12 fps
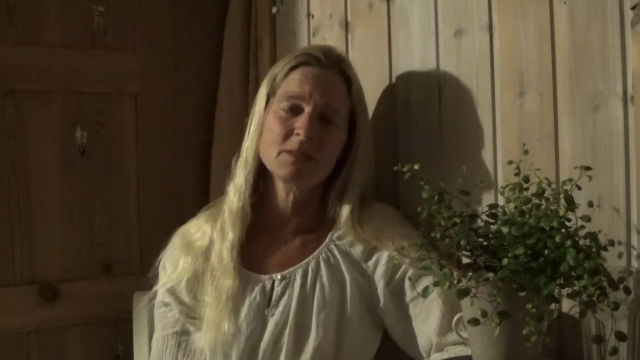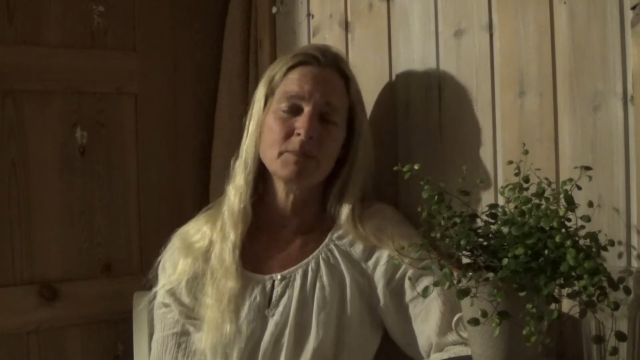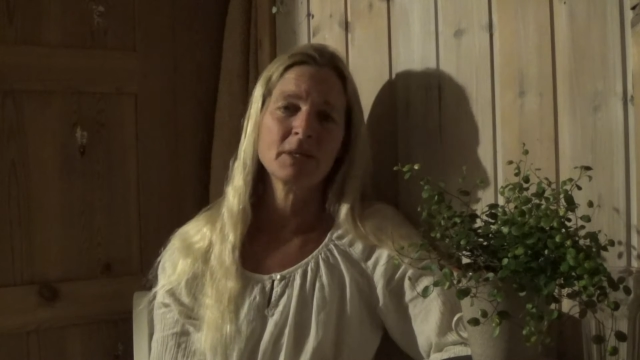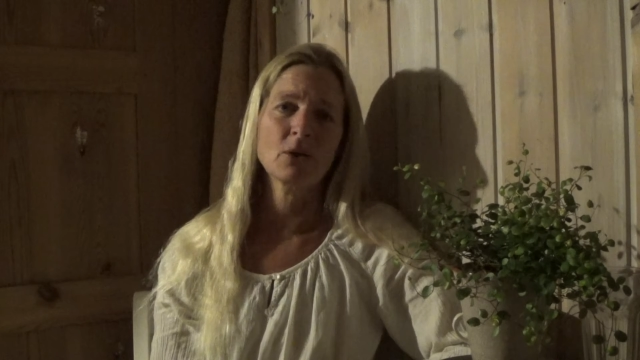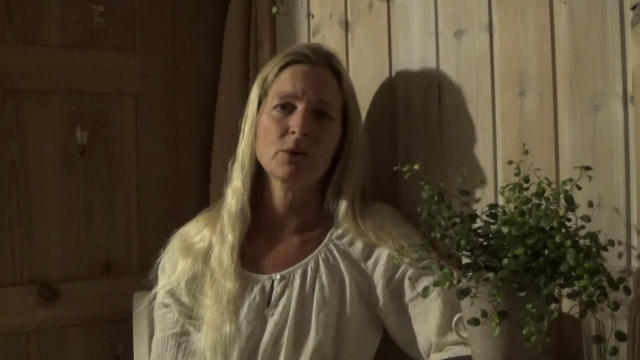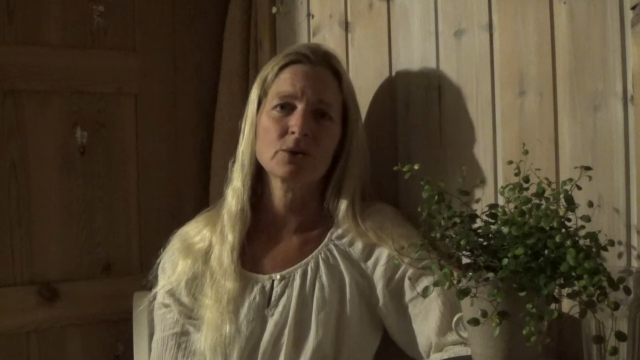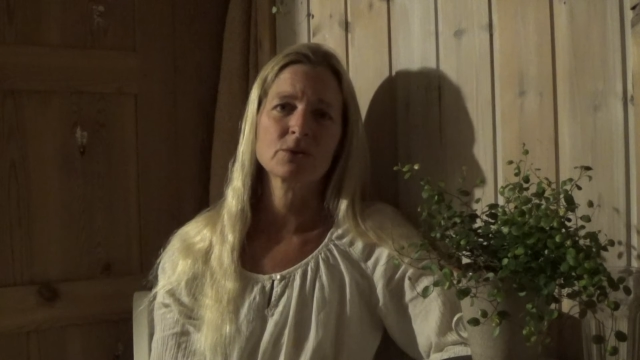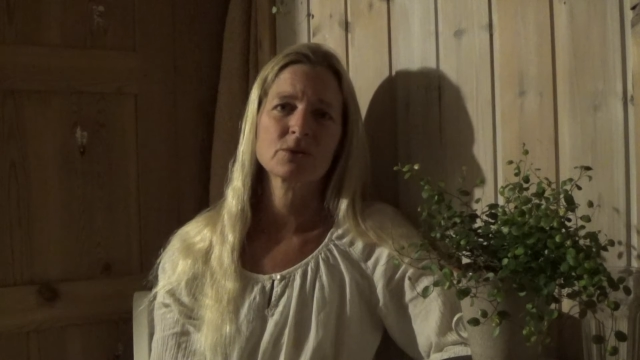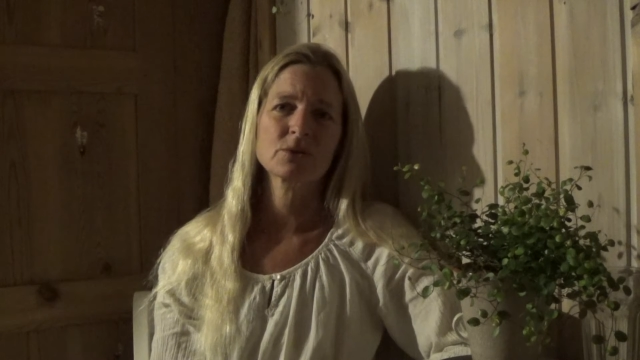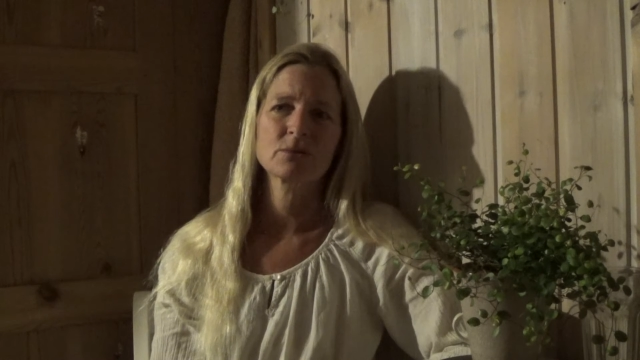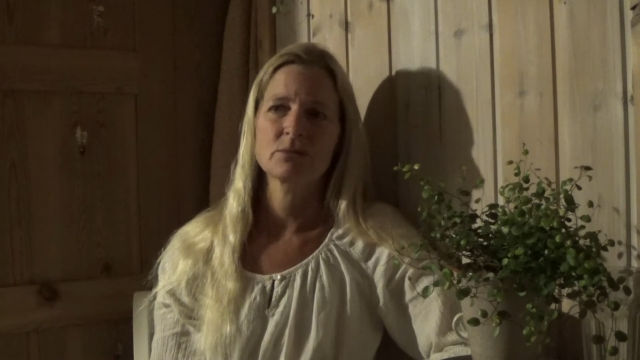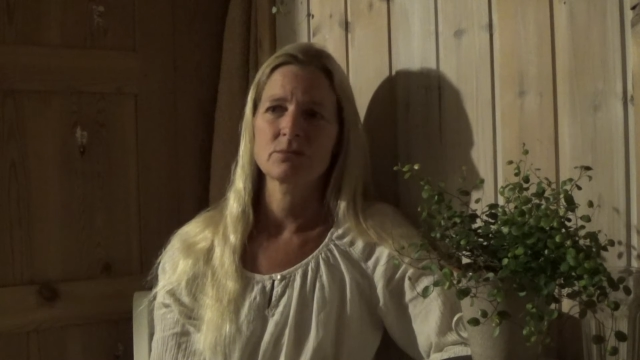be
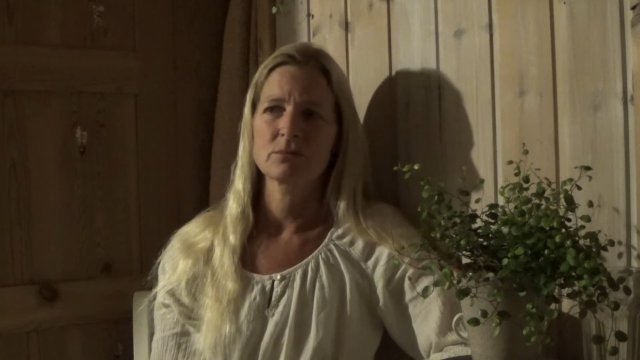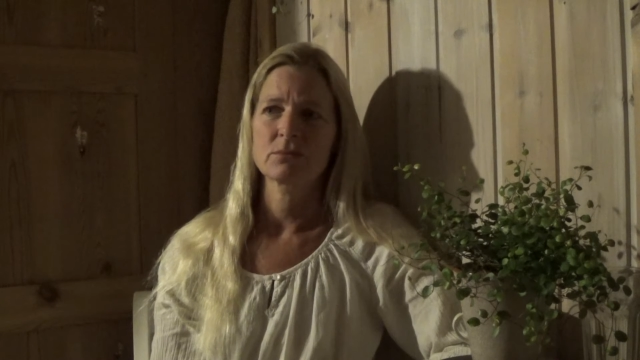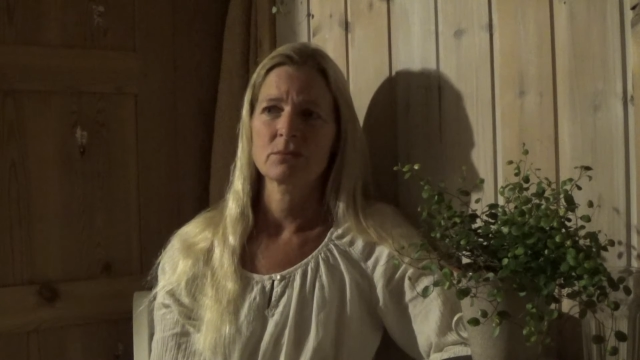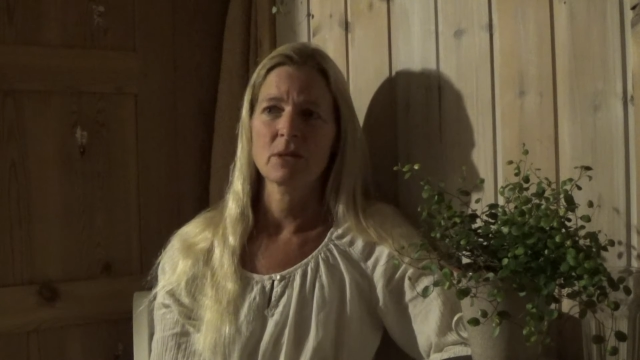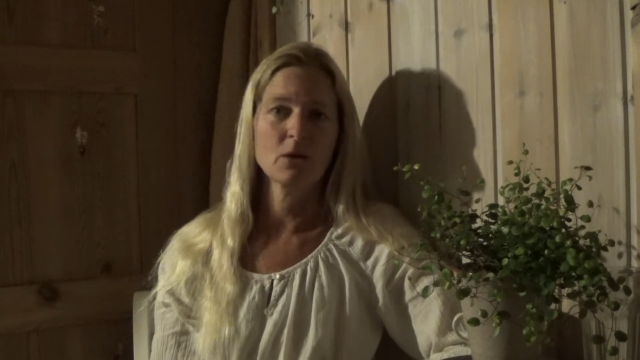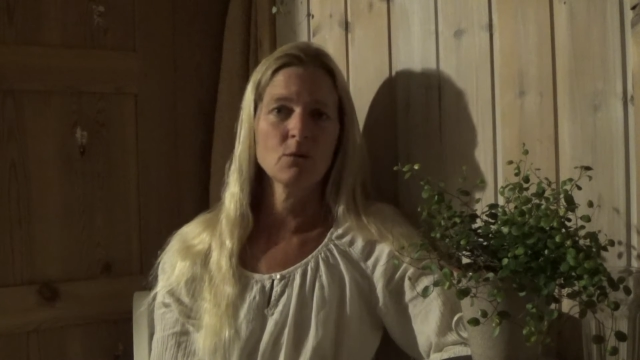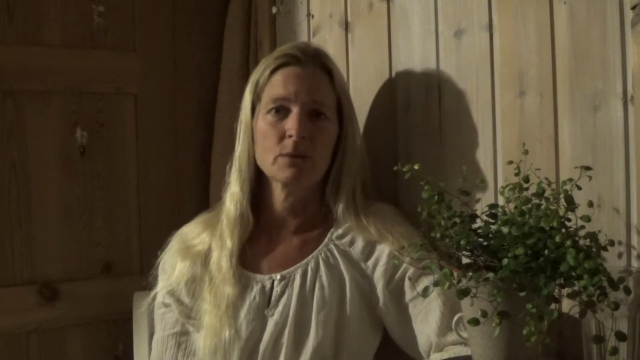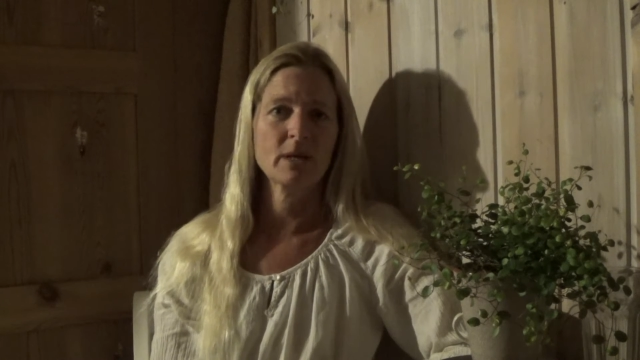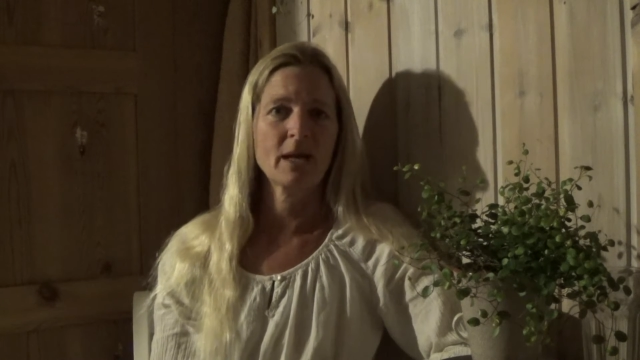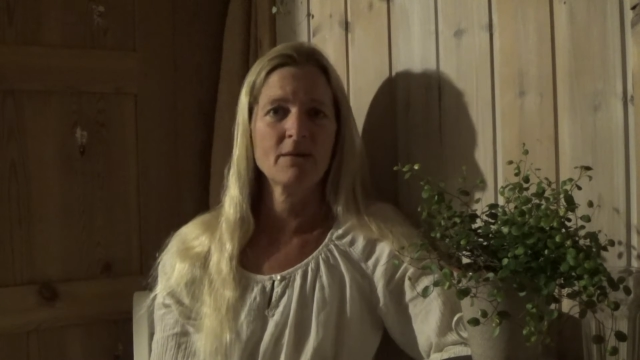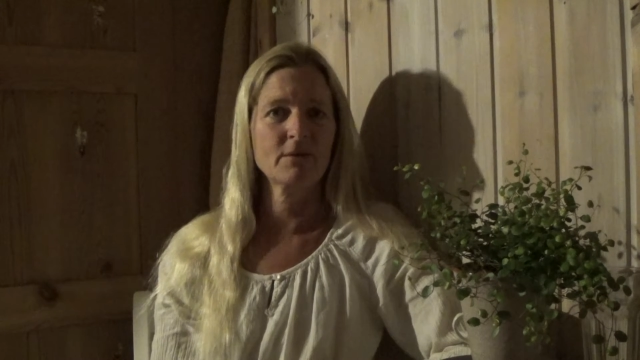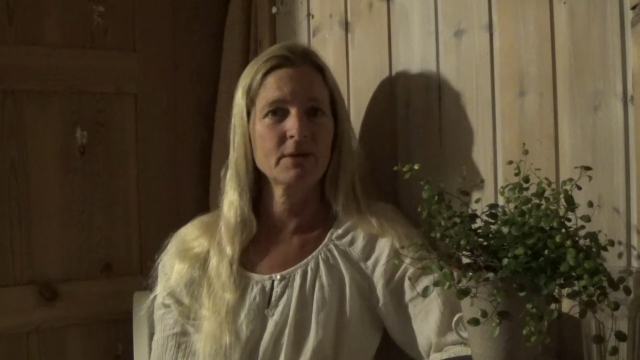honest, I don't want to
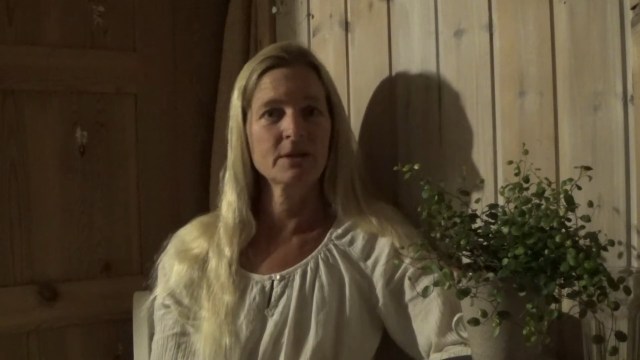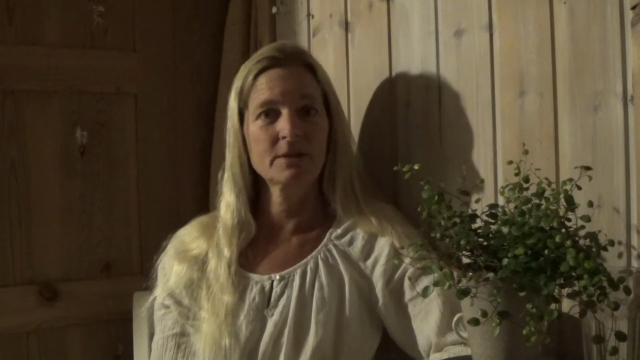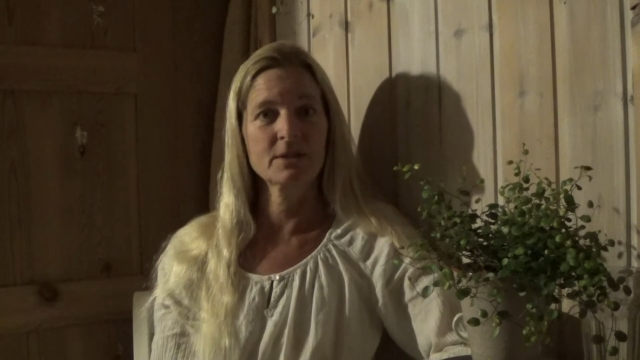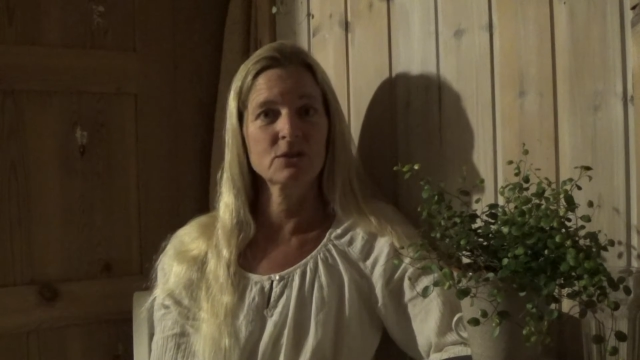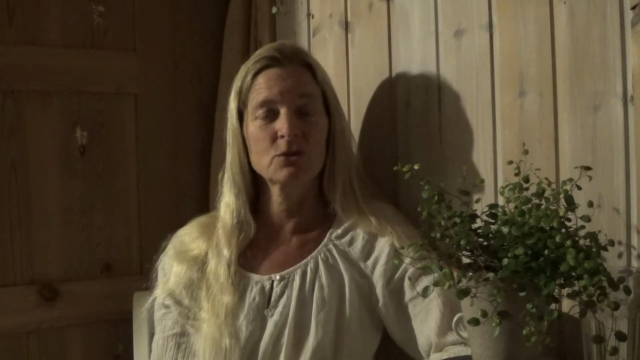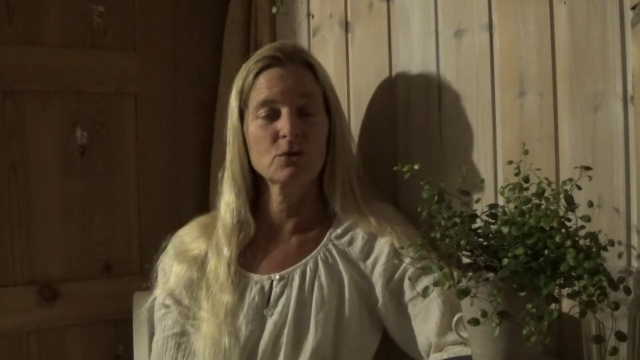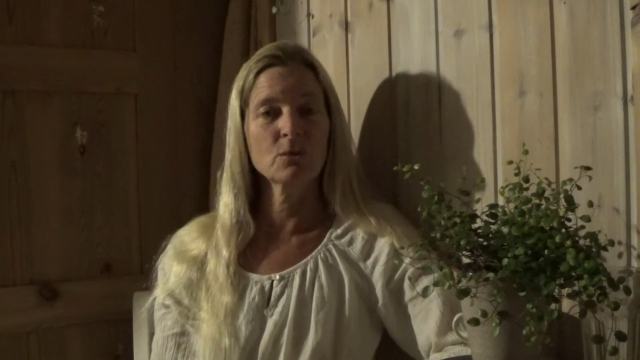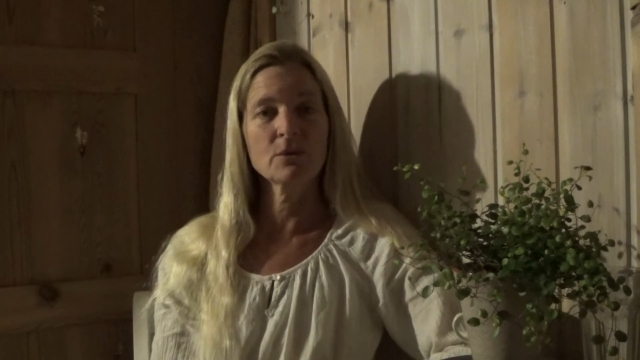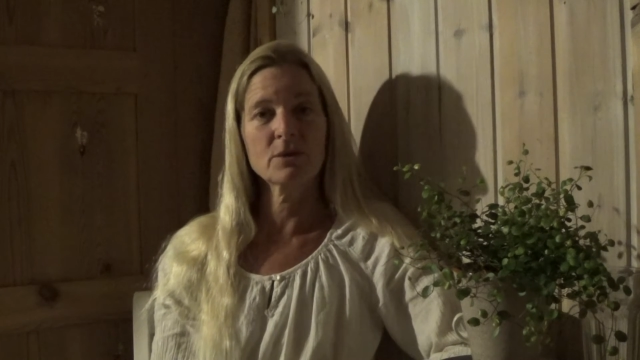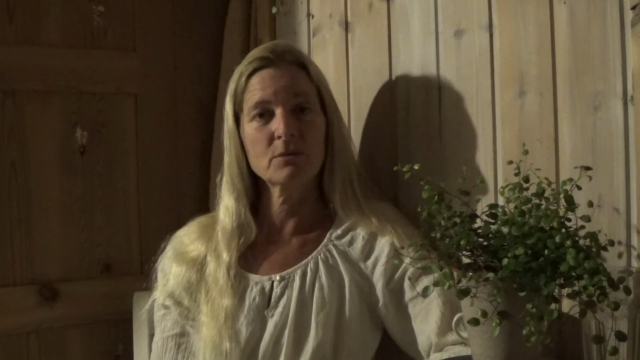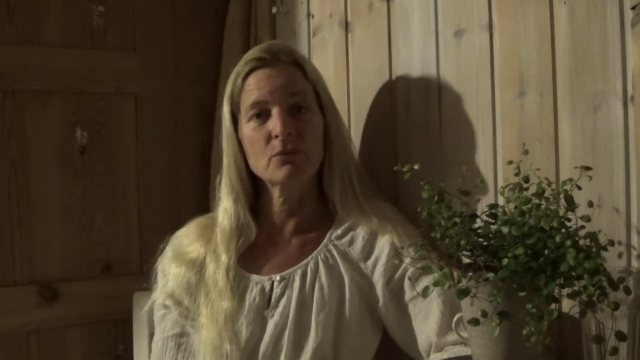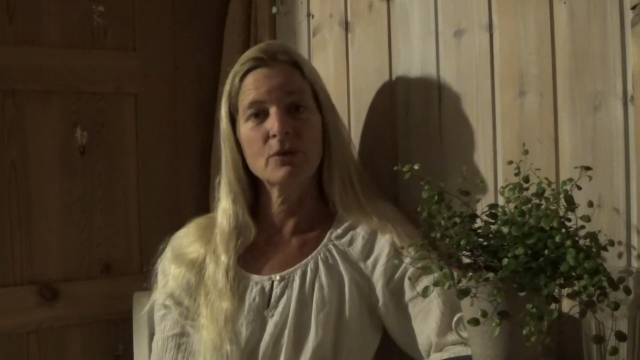have anything to do
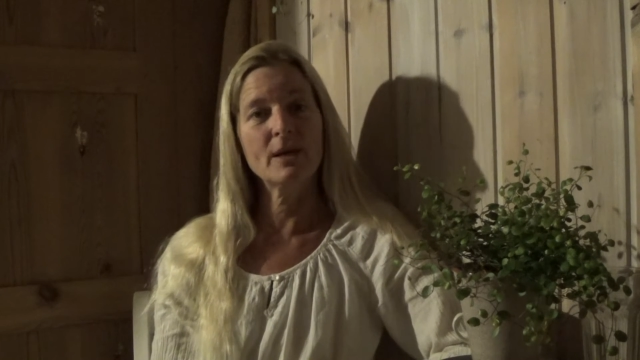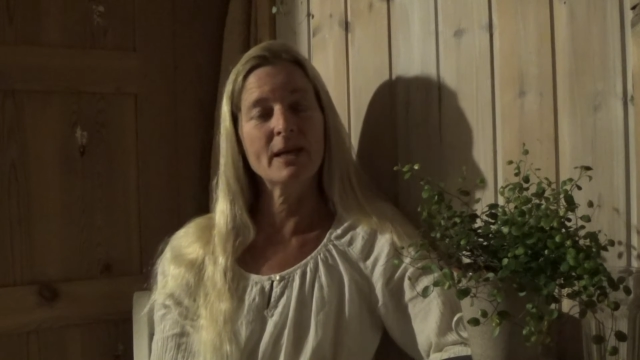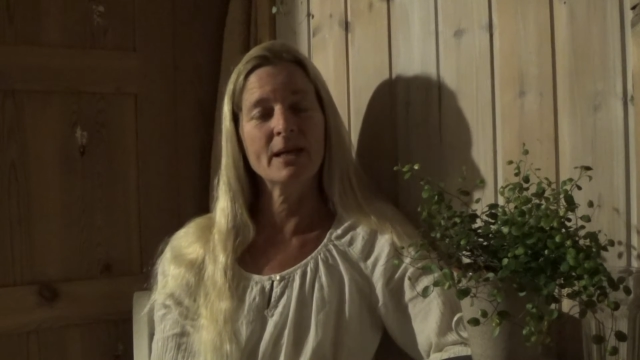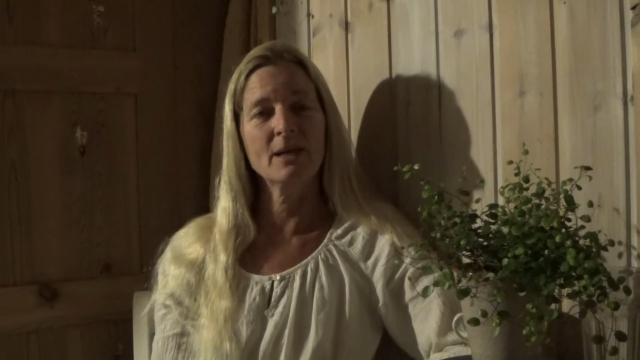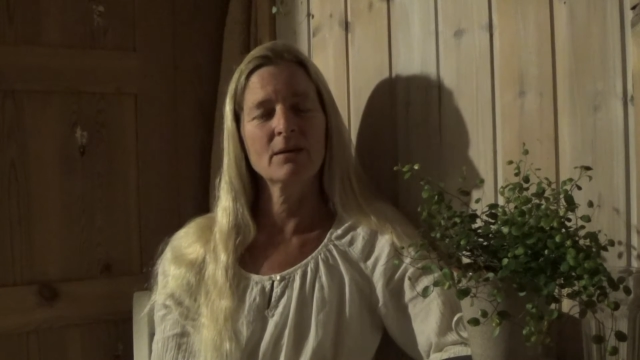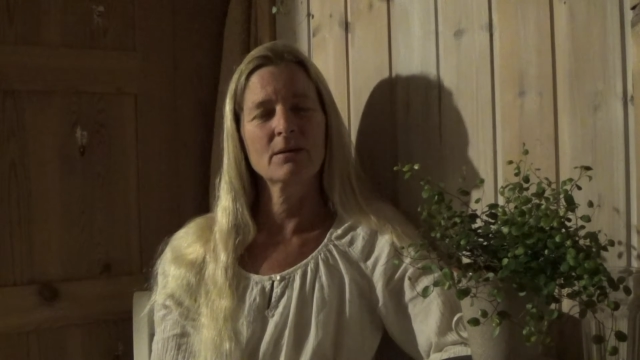with them, really.